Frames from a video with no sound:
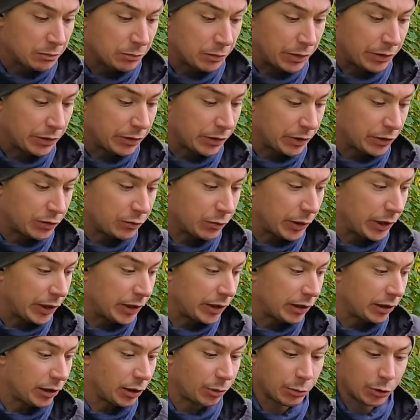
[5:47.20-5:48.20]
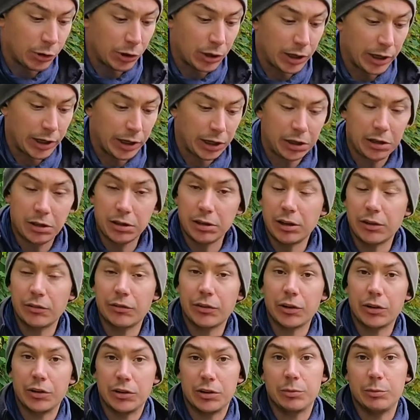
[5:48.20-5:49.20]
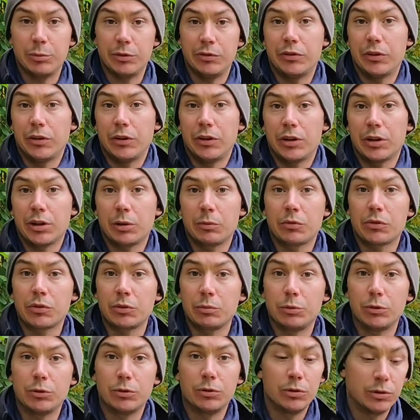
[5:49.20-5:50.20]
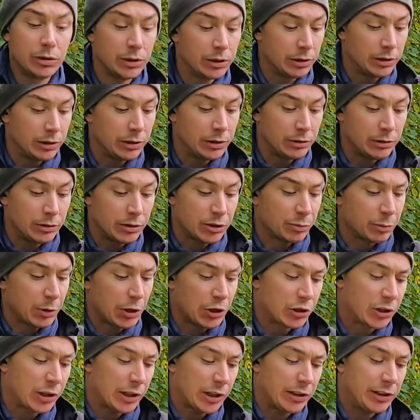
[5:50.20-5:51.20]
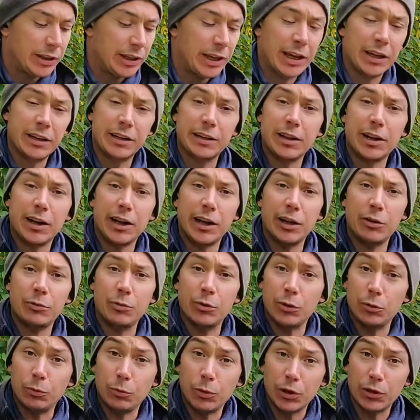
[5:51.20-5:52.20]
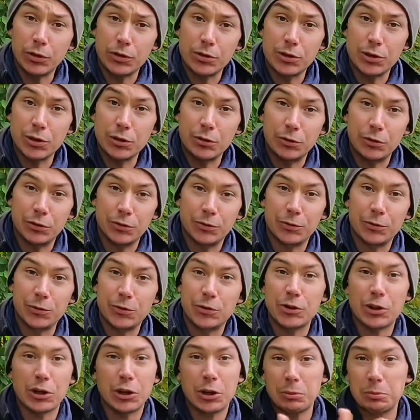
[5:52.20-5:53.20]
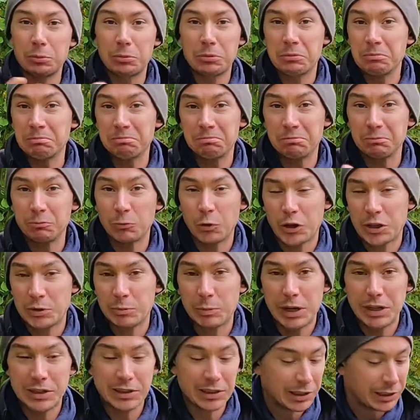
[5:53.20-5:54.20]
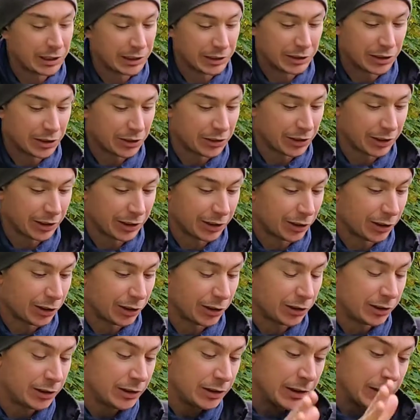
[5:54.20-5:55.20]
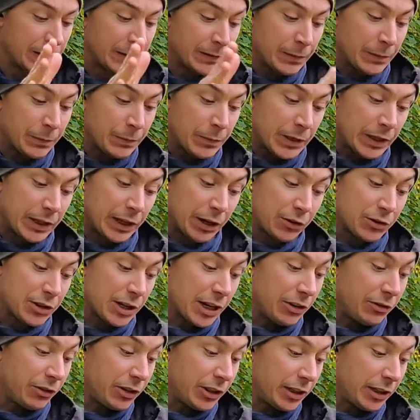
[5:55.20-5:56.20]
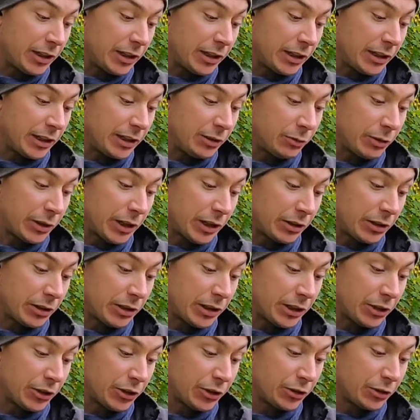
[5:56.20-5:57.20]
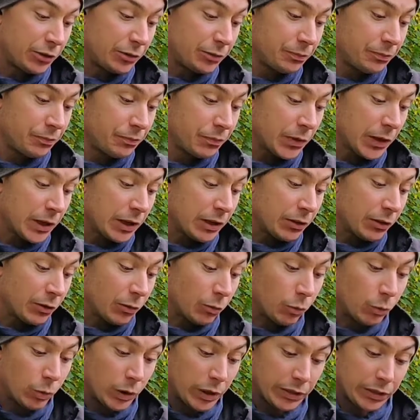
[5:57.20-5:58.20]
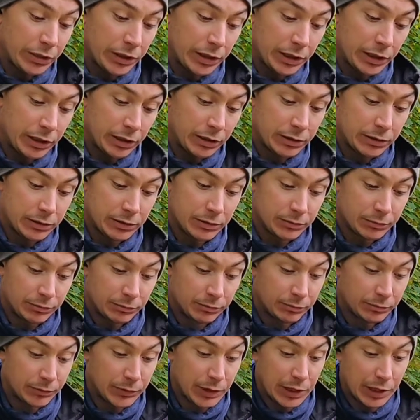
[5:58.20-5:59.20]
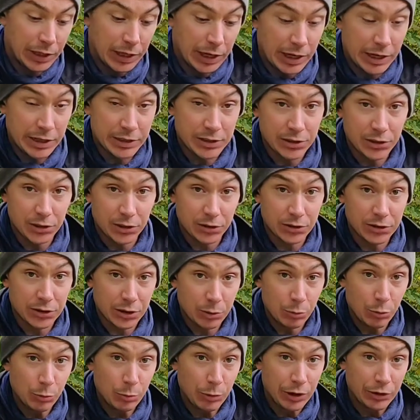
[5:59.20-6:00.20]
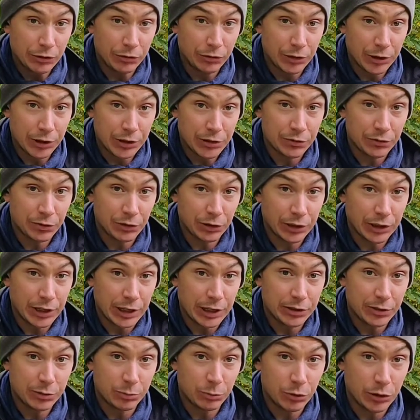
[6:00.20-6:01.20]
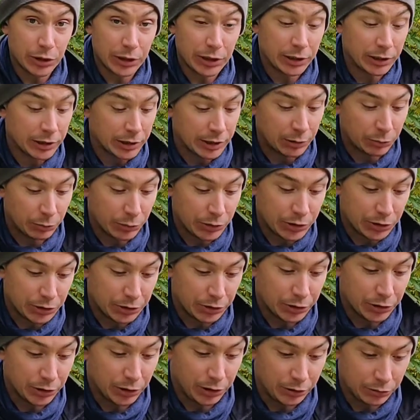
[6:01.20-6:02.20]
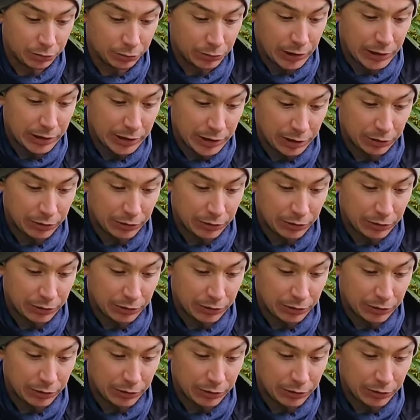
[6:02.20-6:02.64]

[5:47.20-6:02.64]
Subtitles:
with a 20-kilometer hike, I found it to be very comfortable, especially at the end of the hike when your water's low and your food's up. Weighs basically nothing at all. Carries everything I need without an issue. The one thing that I saw some of my friends forget to bring, and which are not right